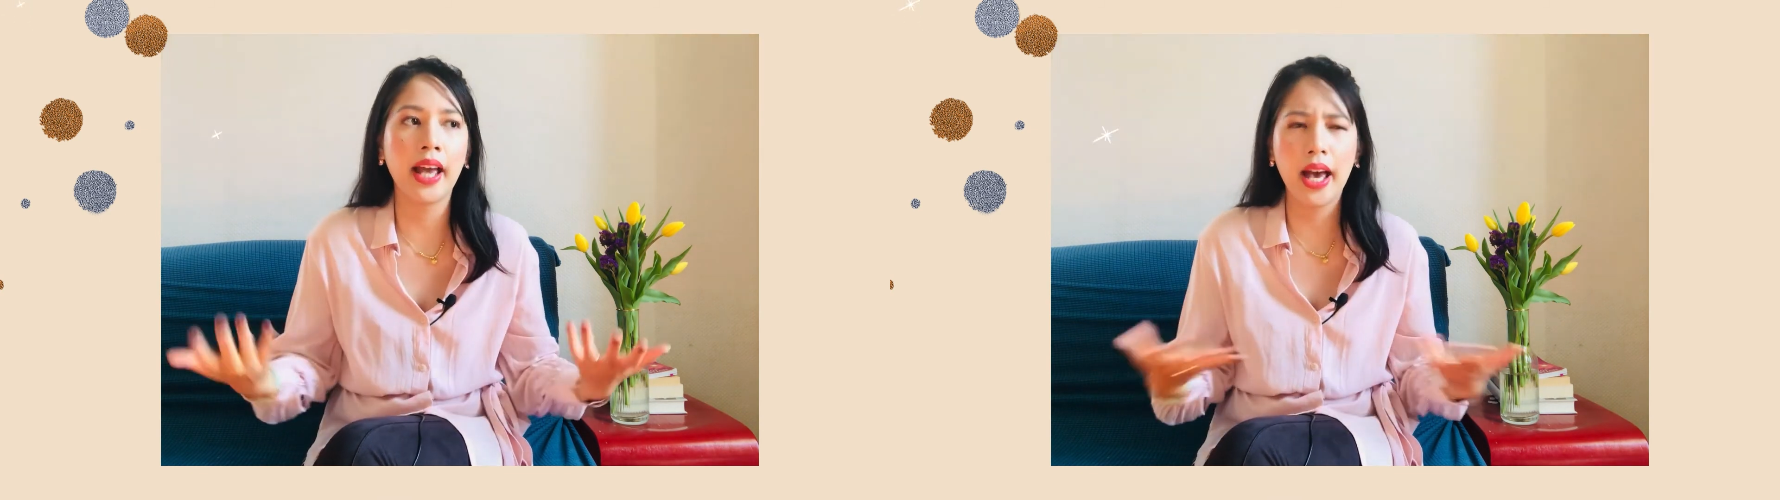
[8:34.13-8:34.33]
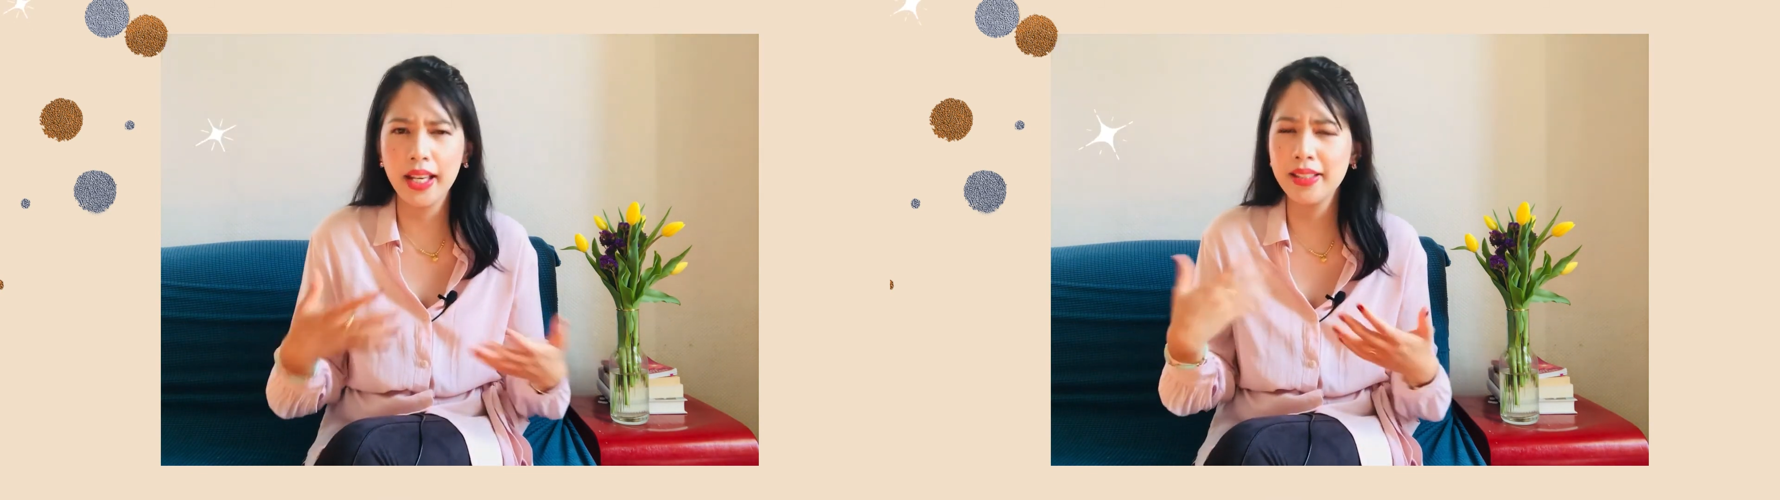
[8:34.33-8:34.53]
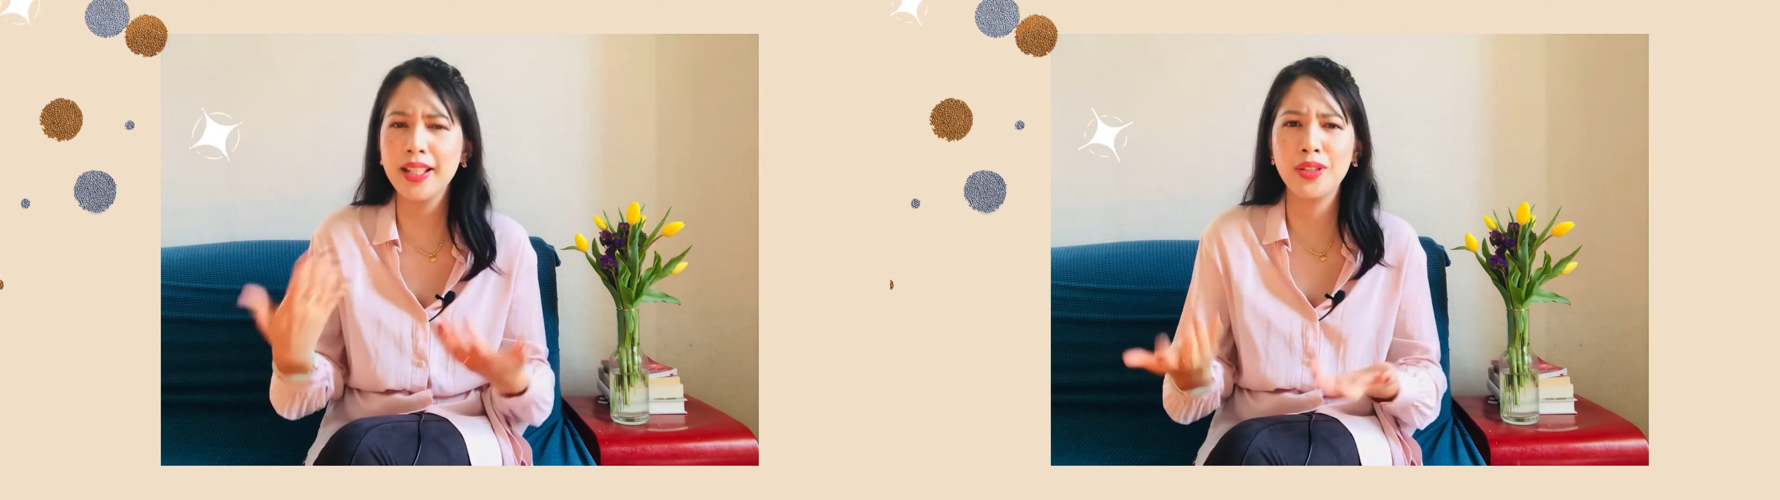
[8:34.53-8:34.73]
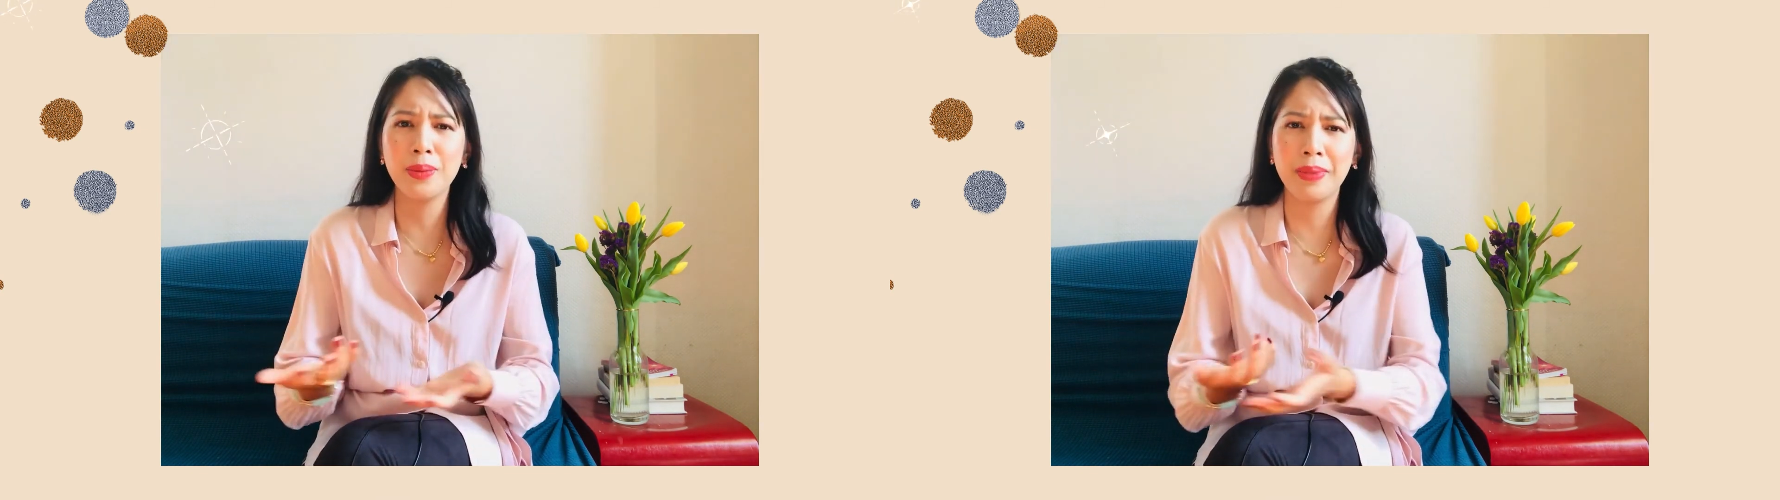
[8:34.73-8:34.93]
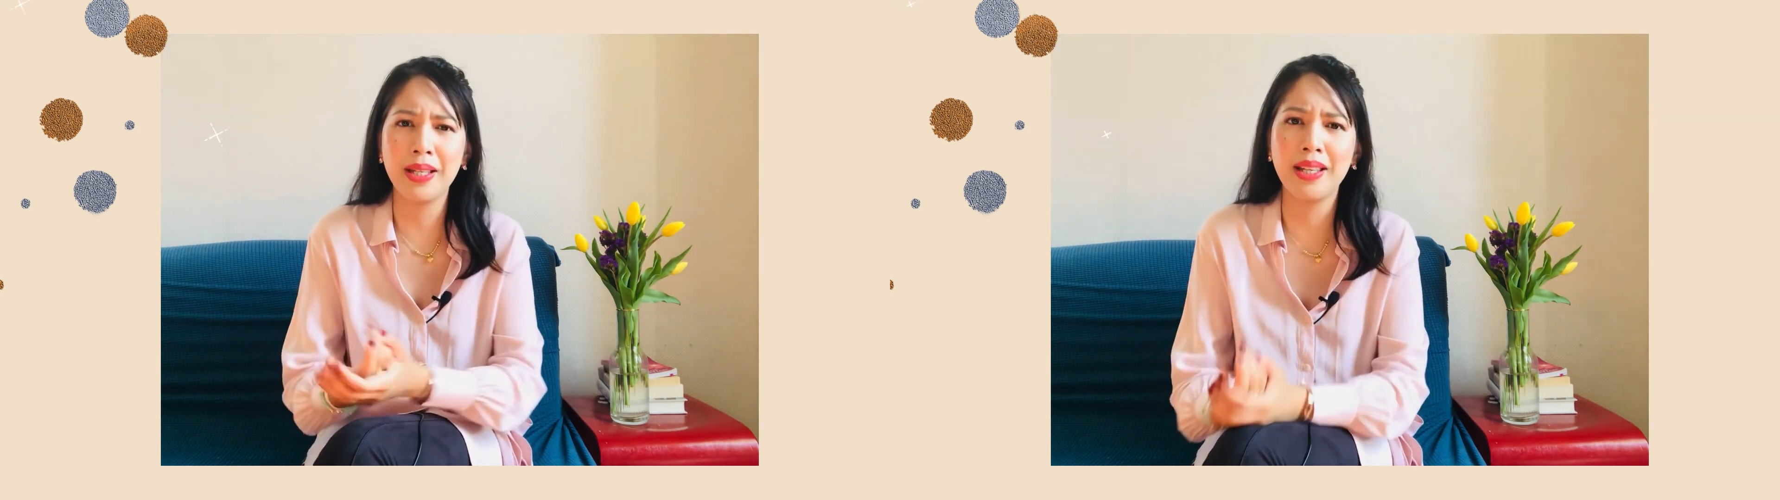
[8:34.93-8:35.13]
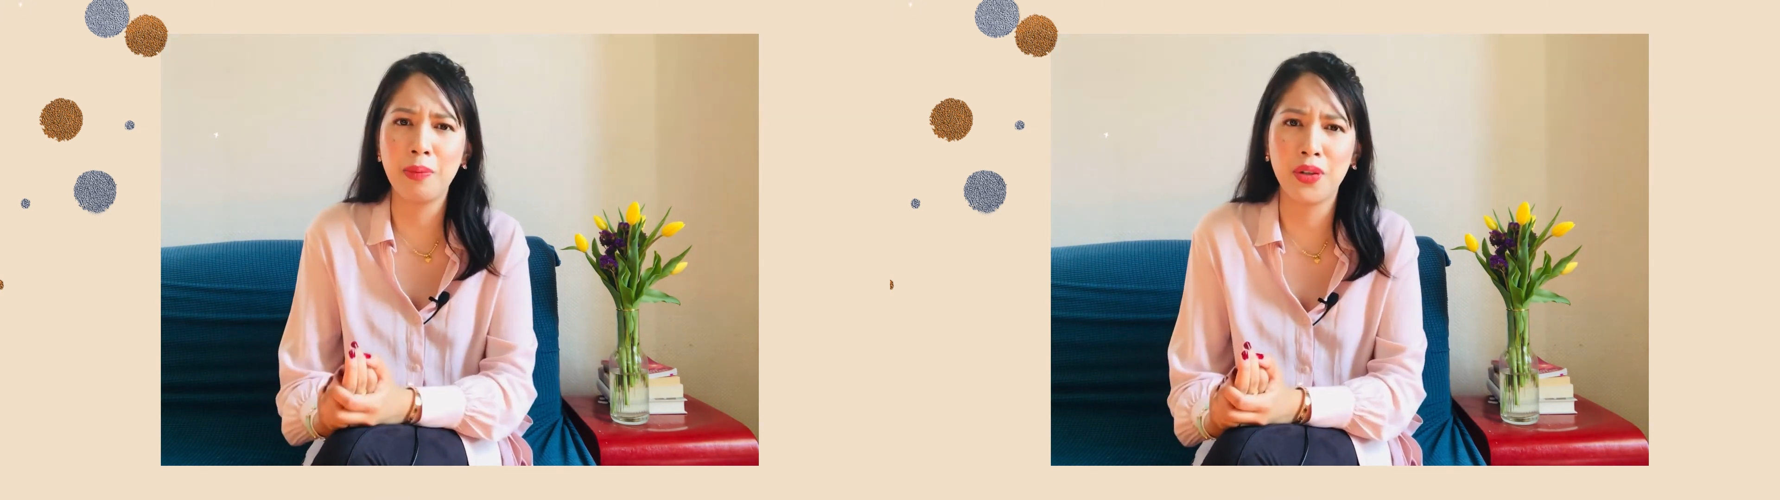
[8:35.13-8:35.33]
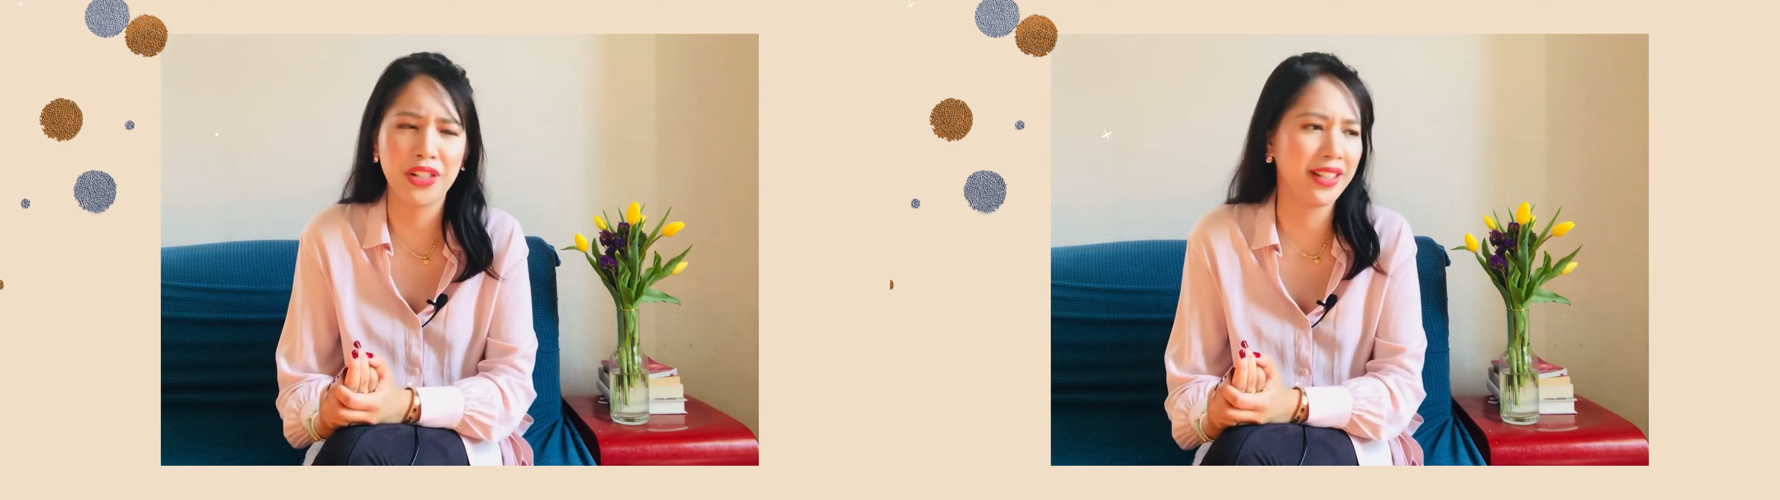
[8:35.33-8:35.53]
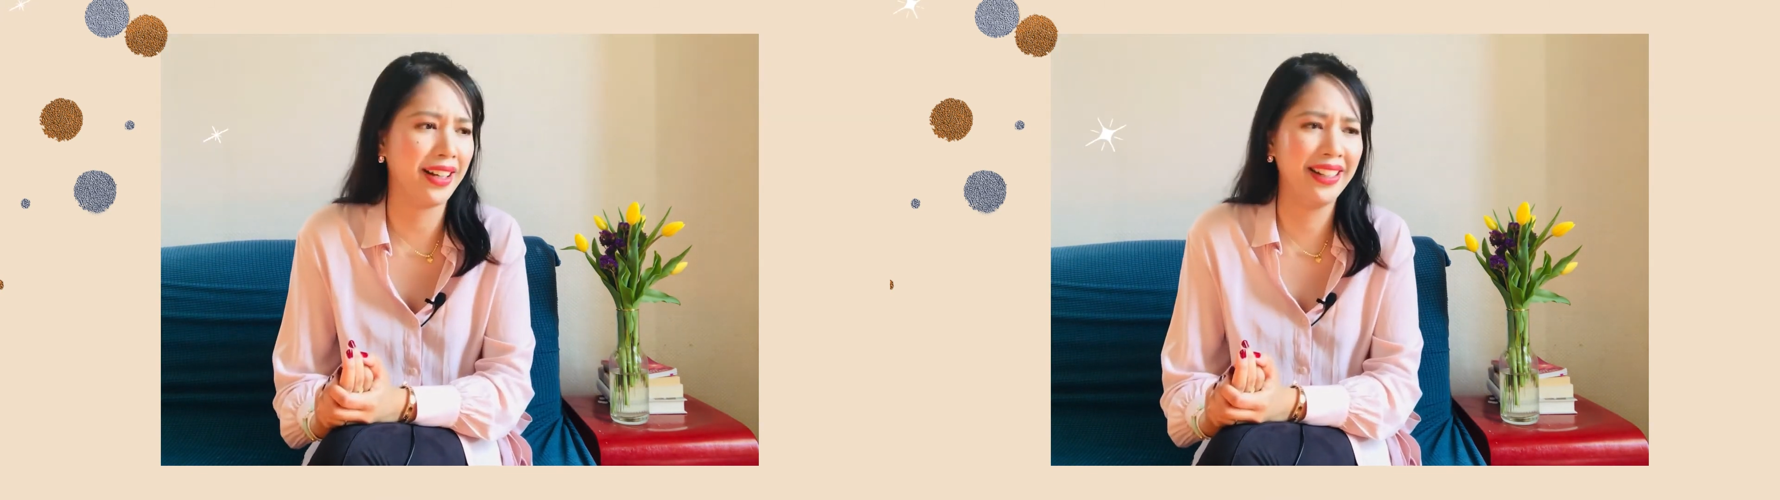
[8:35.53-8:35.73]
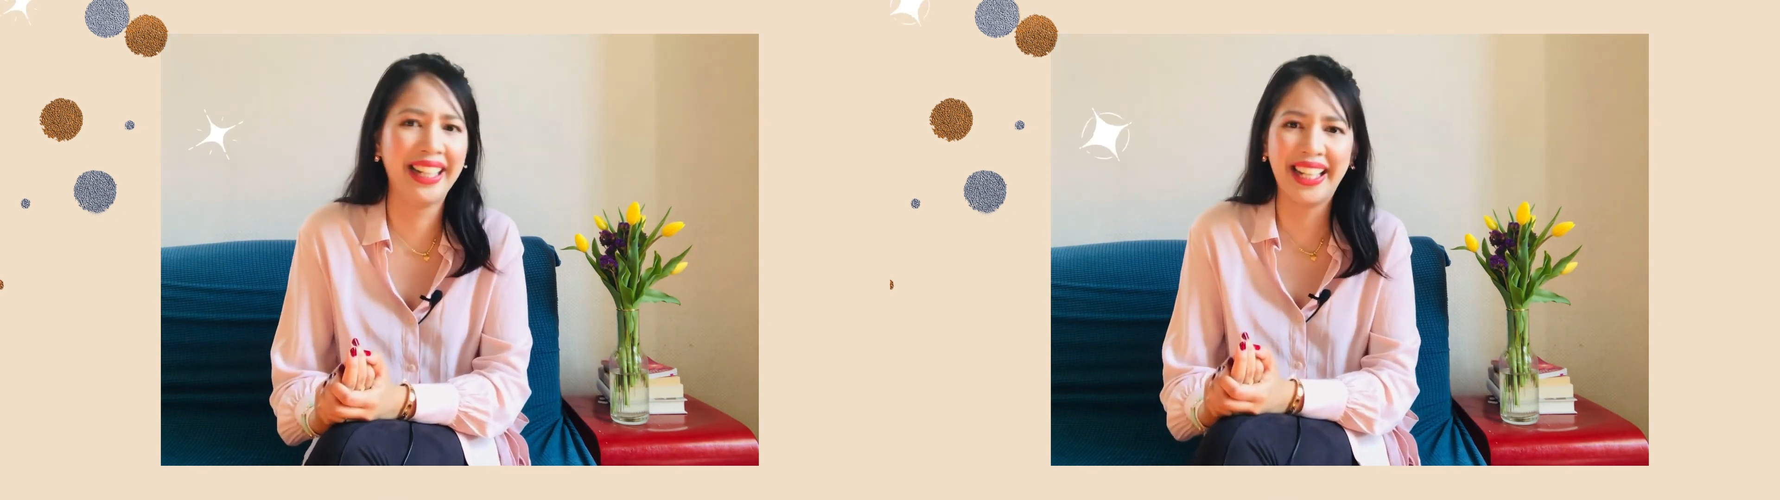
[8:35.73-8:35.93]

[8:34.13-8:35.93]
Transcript: I tend to be emotional.